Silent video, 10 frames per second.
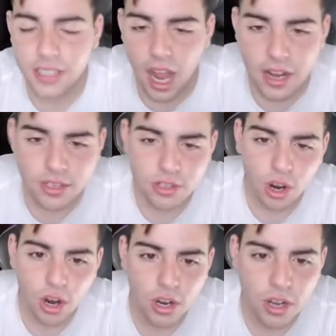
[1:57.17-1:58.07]
Giannis
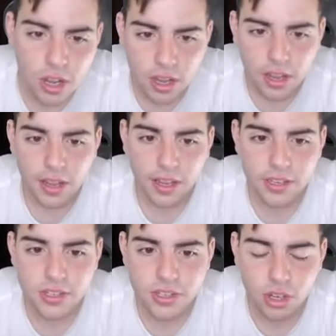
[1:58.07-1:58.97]
card
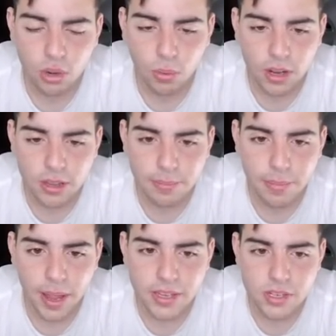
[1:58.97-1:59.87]
is still one of the
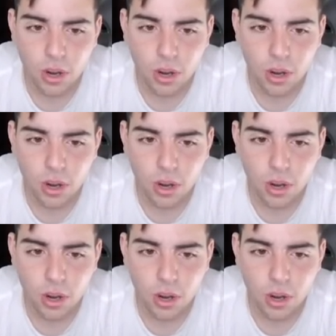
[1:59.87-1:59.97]
best